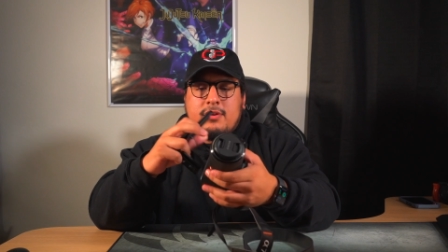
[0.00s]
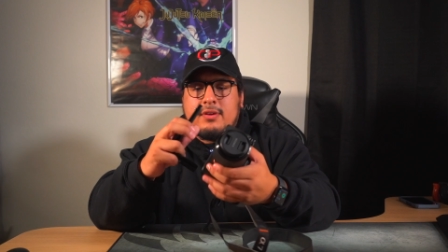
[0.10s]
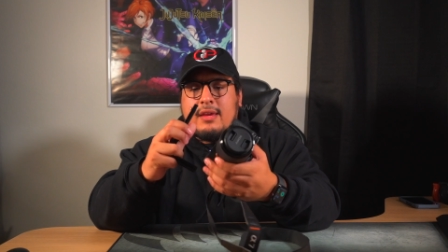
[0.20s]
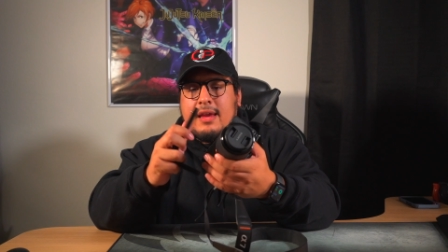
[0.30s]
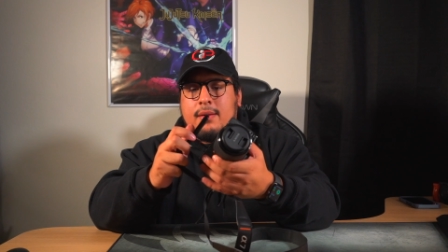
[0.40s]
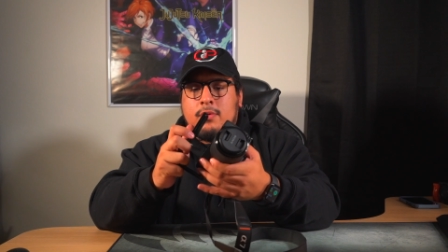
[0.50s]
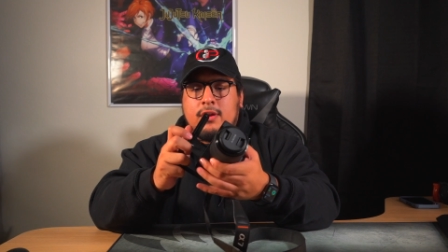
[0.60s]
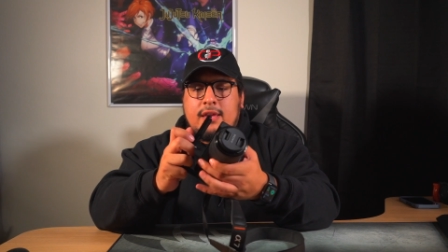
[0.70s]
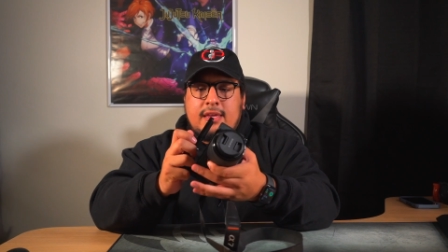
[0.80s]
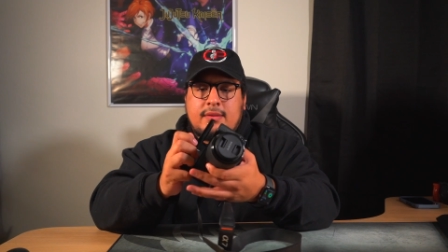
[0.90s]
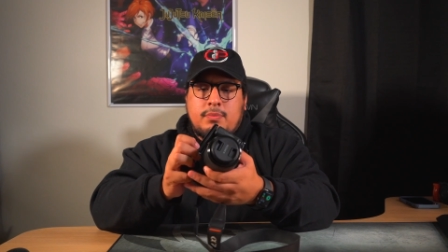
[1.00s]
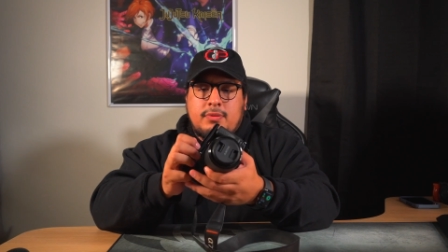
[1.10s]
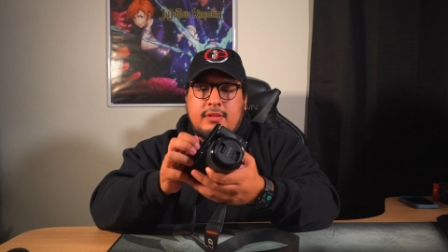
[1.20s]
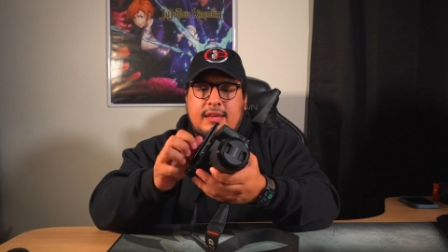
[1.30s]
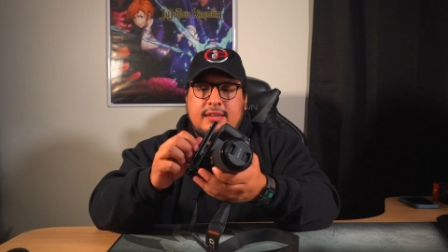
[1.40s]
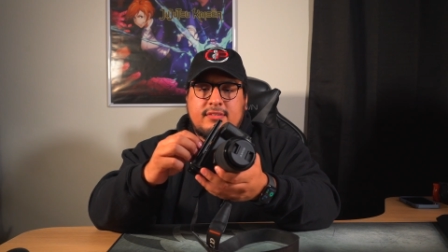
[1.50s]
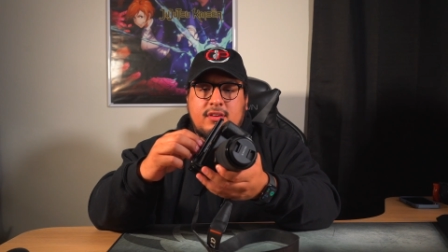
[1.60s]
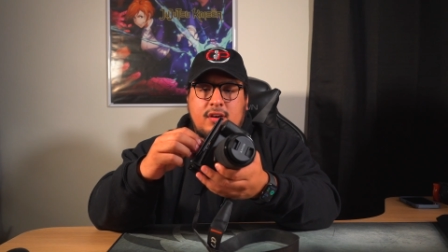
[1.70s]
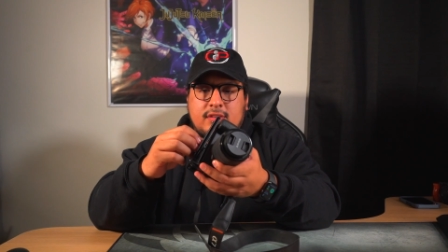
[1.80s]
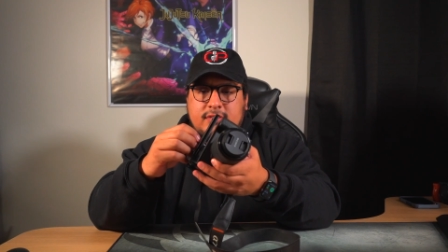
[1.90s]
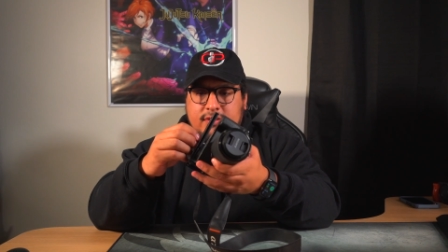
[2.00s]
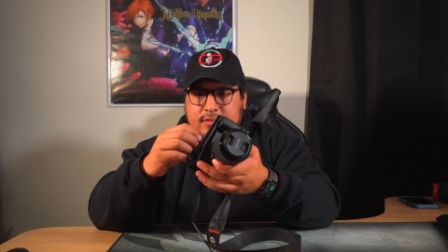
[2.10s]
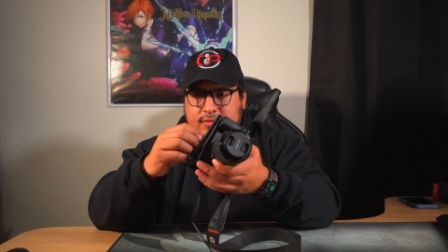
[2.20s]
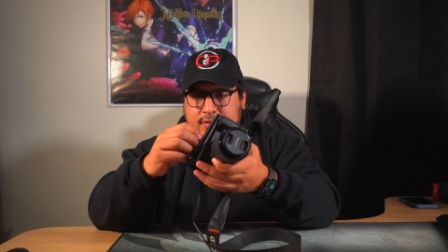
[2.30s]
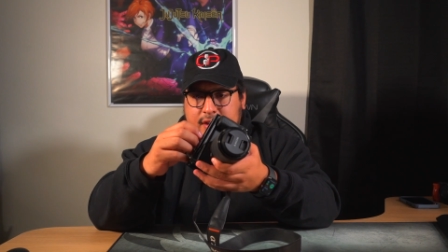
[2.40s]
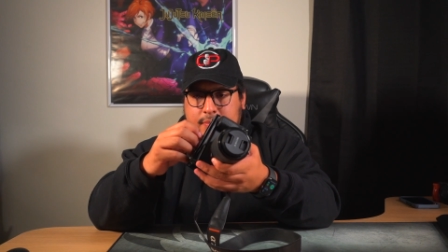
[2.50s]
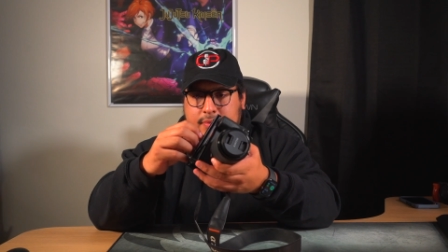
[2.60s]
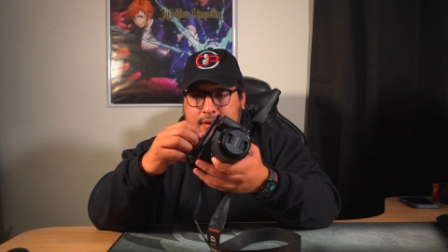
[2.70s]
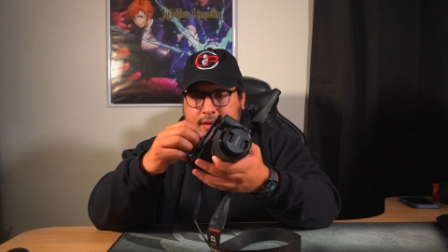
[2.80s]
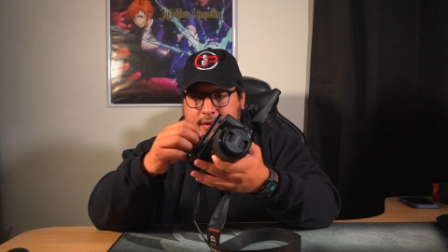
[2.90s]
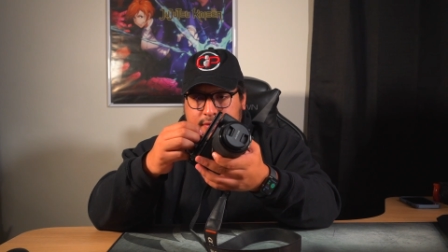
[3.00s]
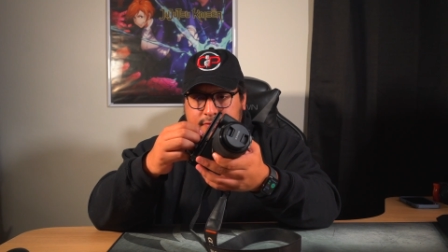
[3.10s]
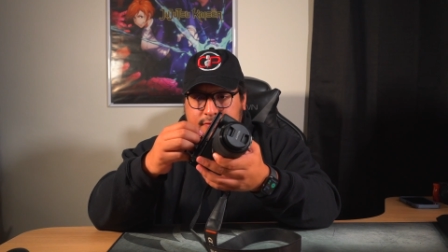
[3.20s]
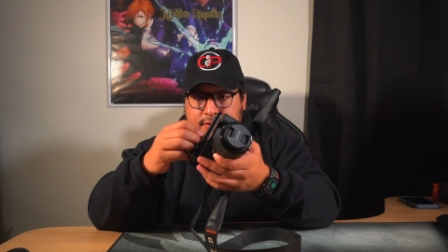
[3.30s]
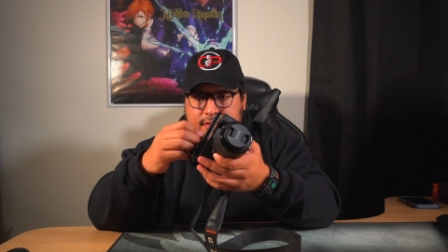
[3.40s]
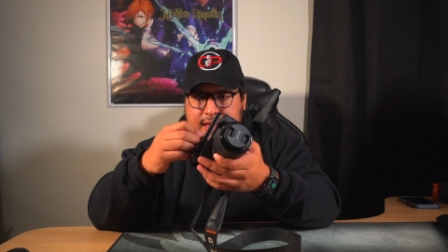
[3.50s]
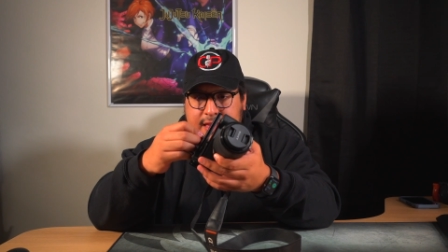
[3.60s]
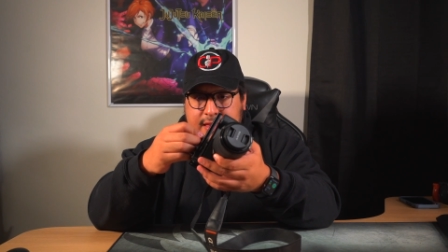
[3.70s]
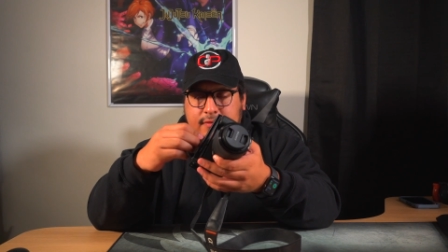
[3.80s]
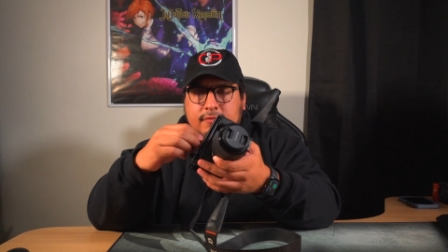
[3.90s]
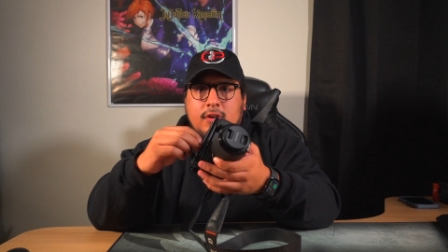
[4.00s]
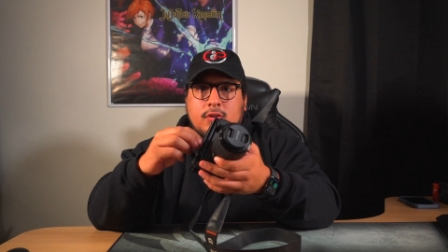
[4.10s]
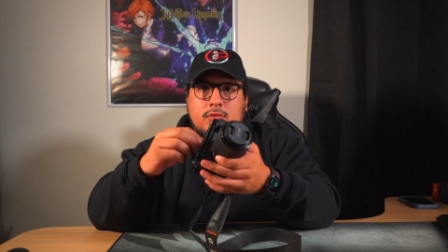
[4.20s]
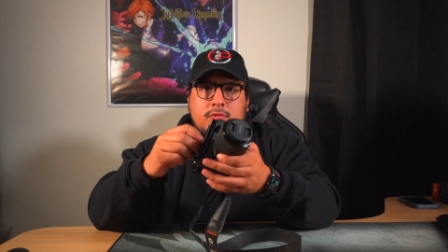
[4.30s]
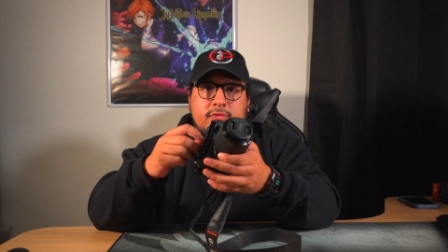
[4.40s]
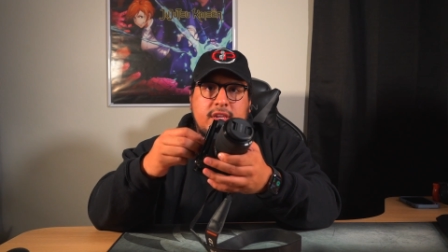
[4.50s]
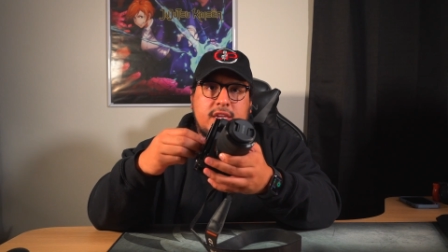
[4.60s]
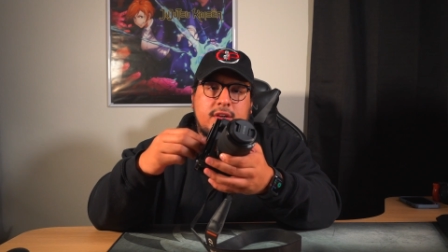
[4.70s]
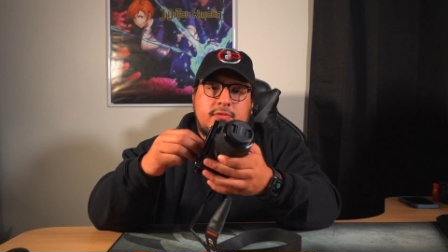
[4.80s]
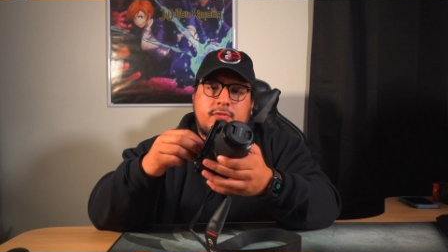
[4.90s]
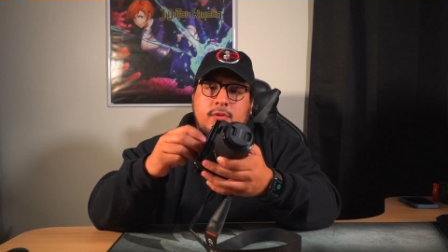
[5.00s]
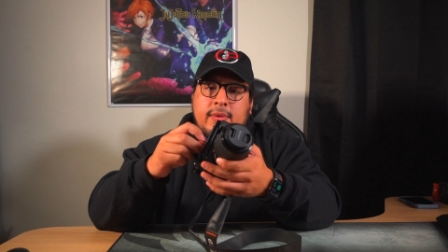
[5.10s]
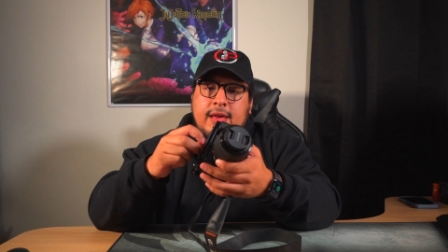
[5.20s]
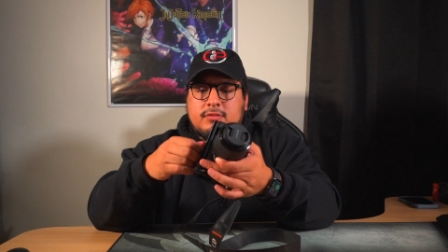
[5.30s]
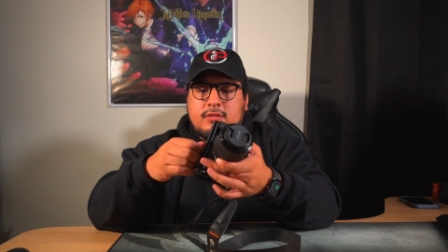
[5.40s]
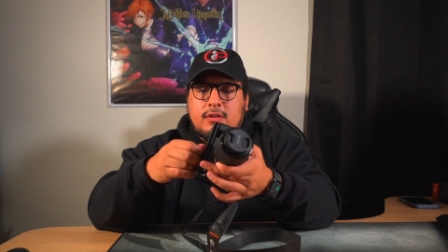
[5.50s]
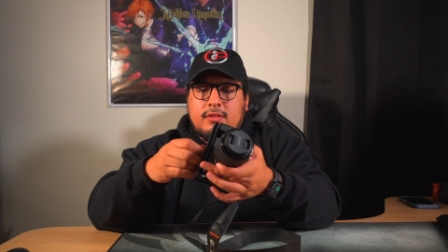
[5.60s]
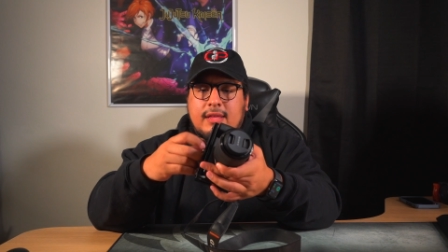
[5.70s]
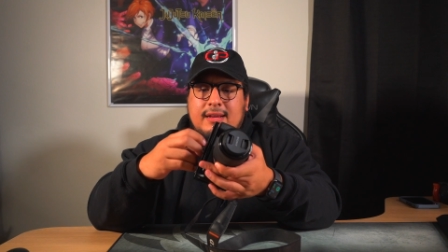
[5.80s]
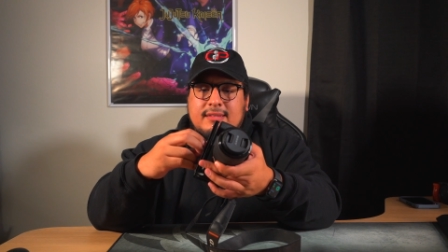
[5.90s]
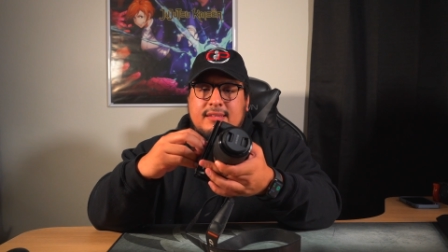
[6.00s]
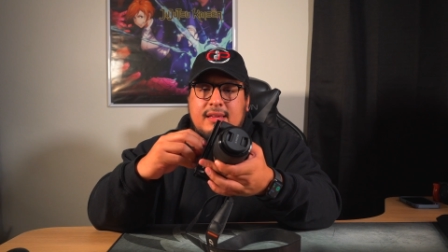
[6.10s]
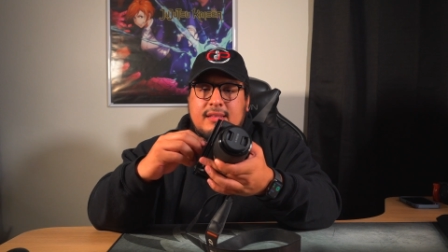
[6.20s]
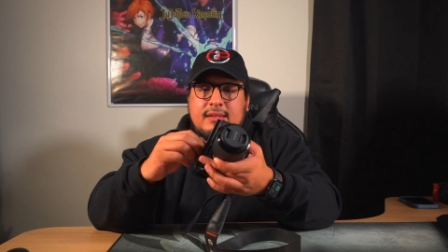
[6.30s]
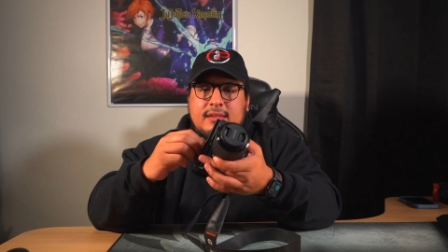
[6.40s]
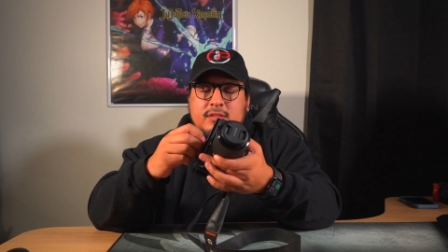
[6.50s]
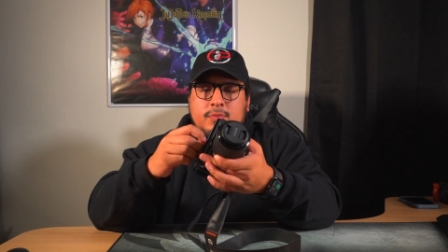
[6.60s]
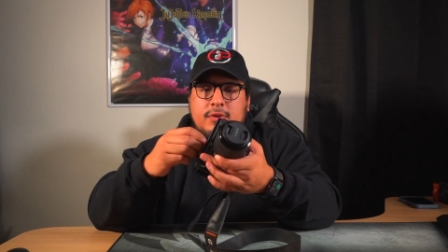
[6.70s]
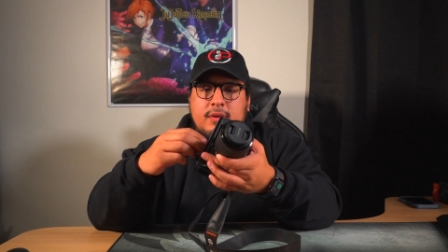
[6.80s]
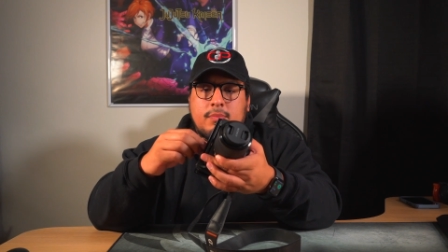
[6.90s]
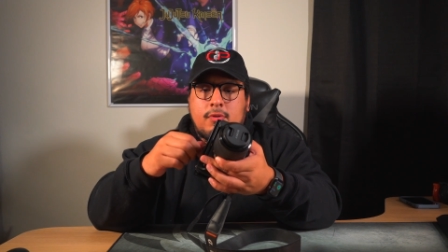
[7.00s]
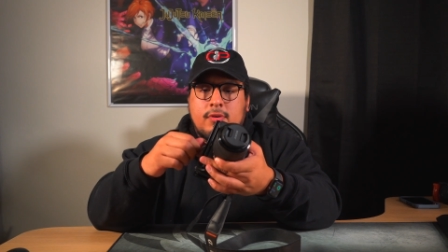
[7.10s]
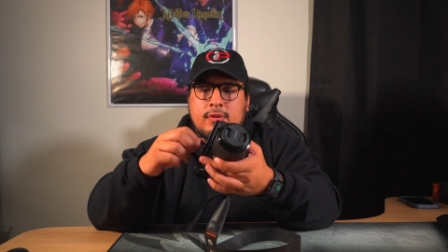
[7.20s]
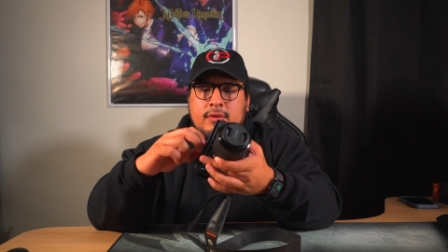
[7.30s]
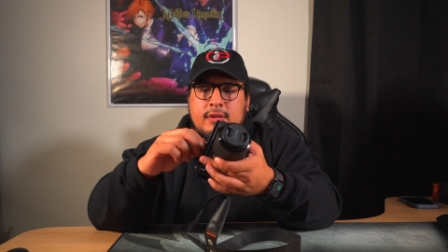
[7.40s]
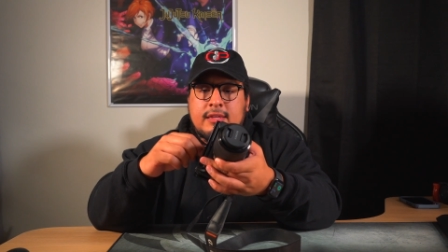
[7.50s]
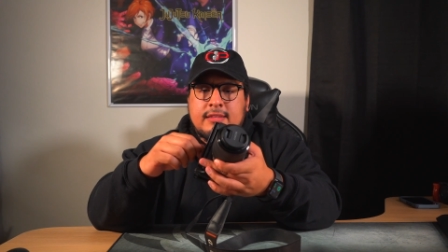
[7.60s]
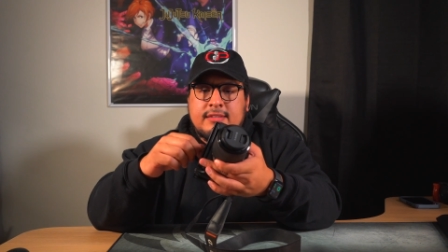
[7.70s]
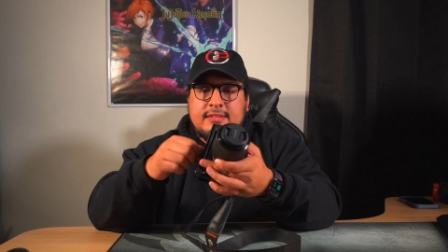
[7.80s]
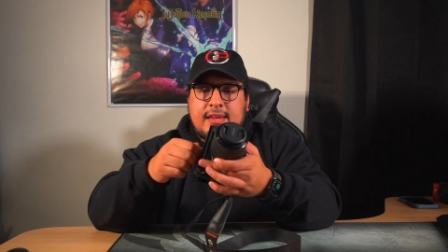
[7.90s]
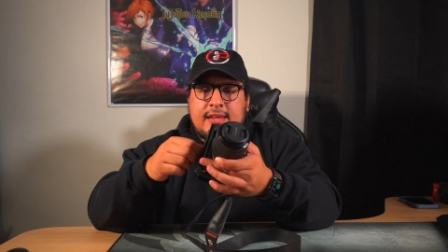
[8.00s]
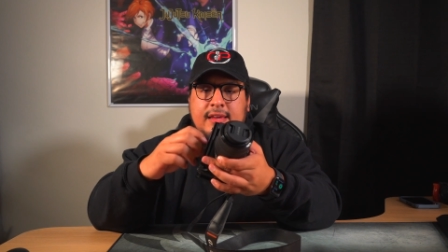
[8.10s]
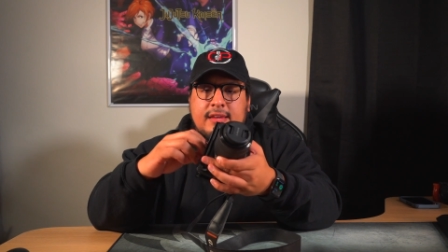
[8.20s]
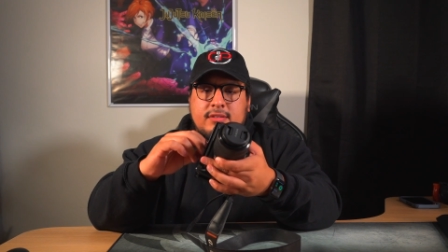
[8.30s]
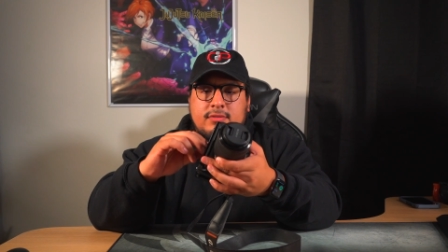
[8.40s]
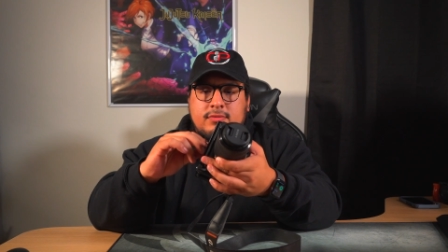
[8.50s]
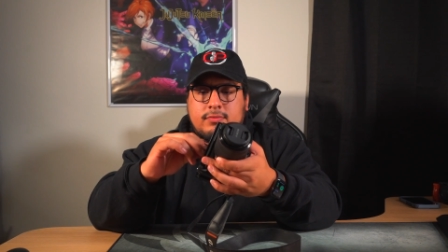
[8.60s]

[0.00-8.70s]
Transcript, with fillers: your camera in place onto your tripod for that vertical video format. So like I said, it's pretty important in this day and age